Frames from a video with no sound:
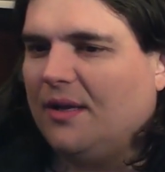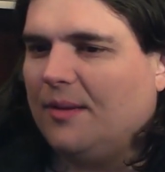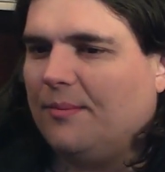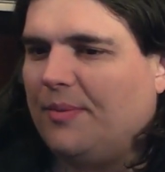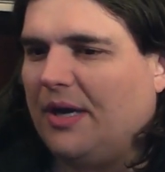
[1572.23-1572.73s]

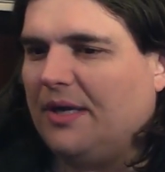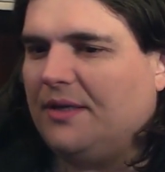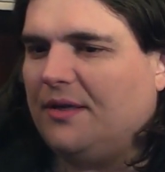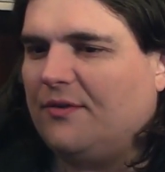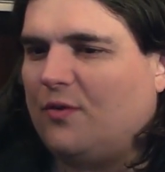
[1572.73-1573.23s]
but
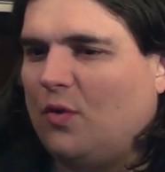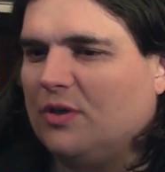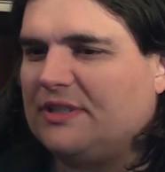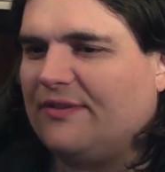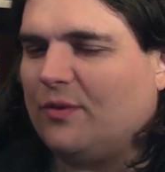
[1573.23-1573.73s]
of
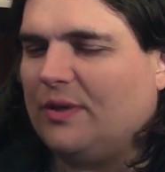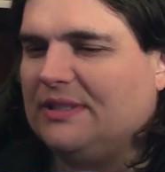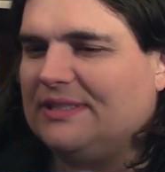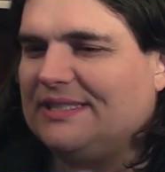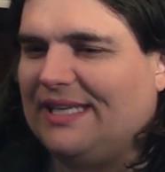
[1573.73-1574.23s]
course everyone's